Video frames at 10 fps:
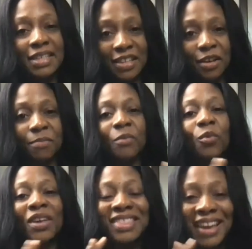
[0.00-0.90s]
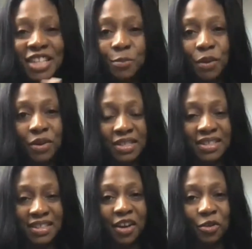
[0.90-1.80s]
to them, what they
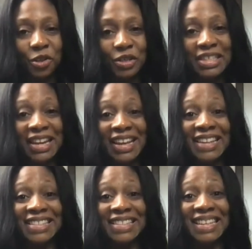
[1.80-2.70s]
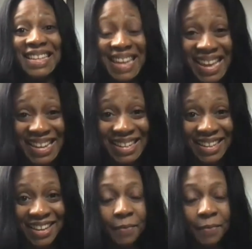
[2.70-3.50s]
experience in the healthcare setting as a kid,